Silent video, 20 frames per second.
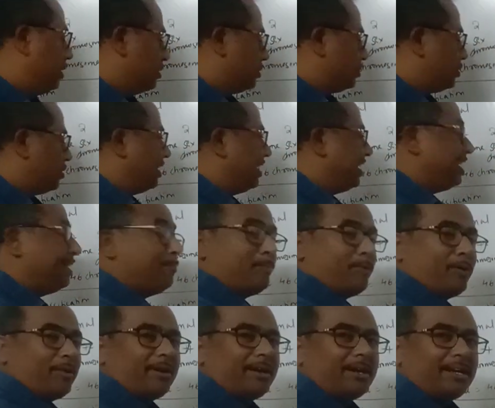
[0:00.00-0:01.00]
So
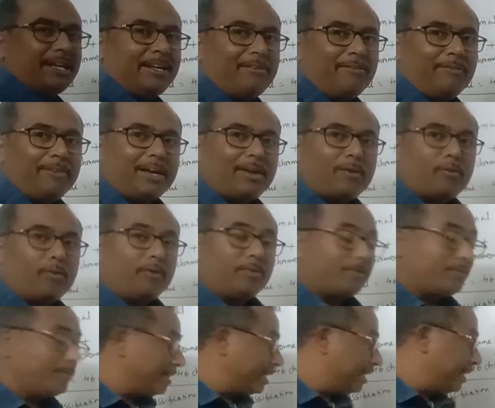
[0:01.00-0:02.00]
importantly, we are going
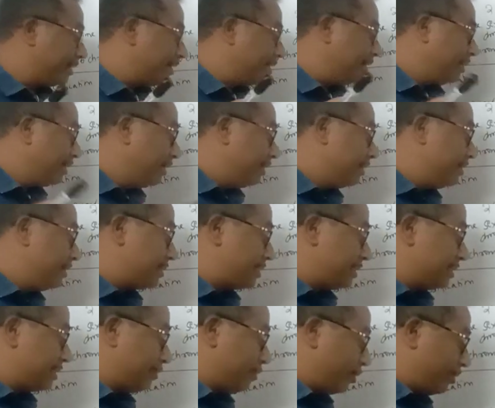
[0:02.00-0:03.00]
to
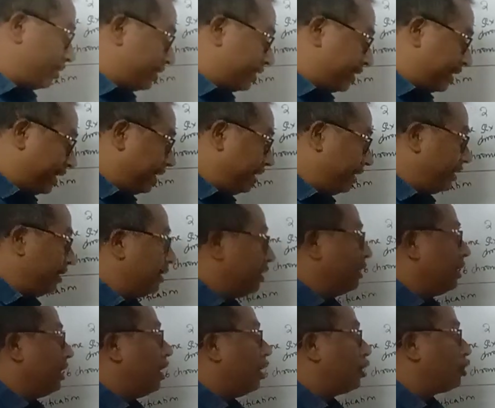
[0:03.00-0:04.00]
discuss about the 3
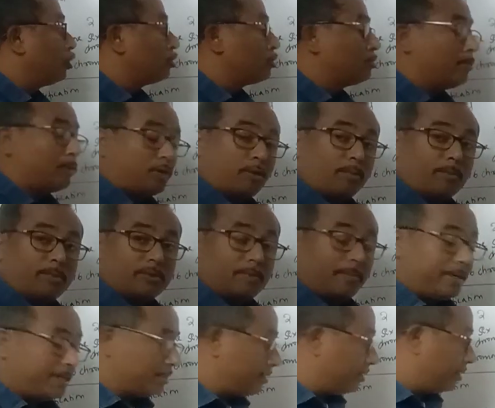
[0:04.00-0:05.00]
autosomal chromosomal
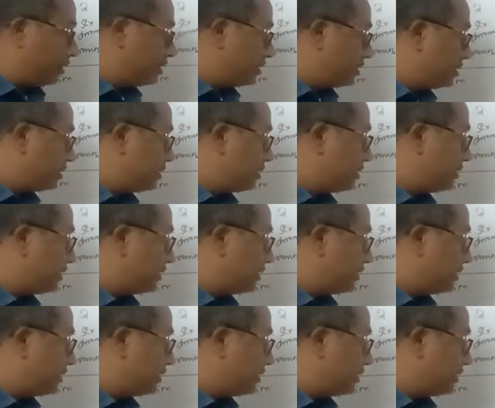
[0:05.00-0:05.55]
disorders.